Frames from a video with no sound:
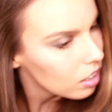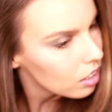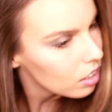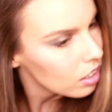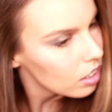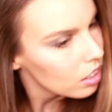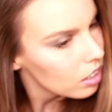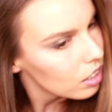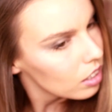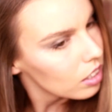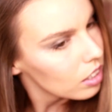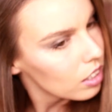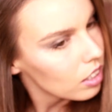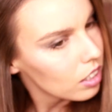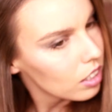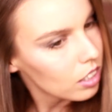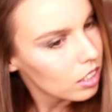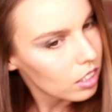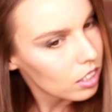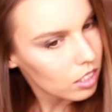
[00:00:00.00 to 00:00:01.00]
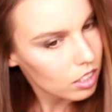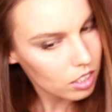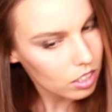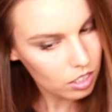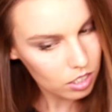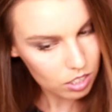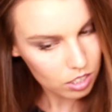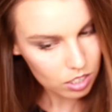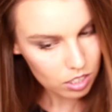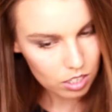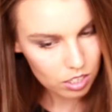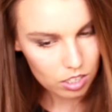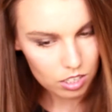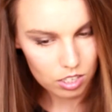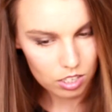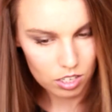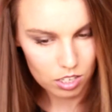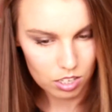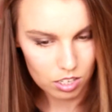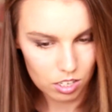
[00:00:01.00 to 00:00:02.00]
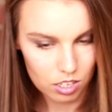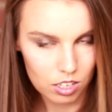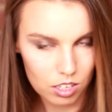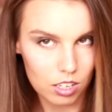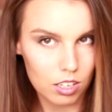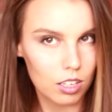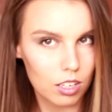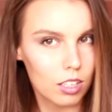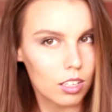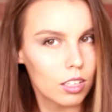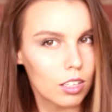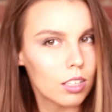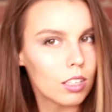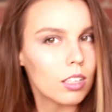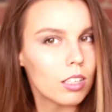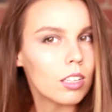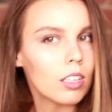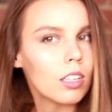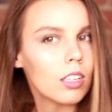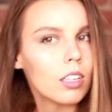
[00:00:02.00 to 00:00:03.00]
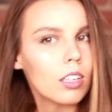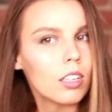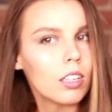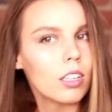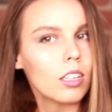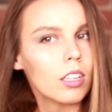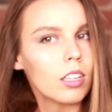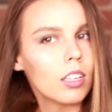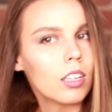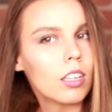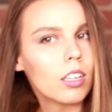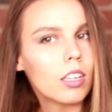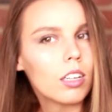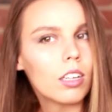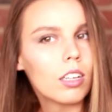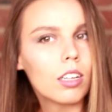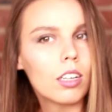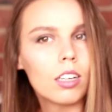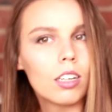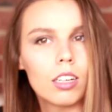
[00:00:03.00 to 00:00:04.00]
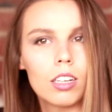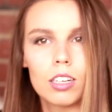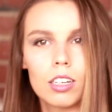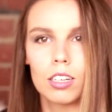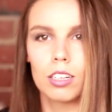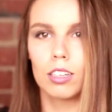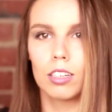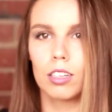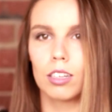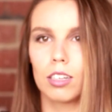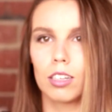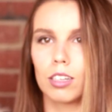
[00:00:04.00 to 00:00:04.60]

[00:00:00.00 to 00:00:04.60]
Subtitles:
No one is speaking in this clip.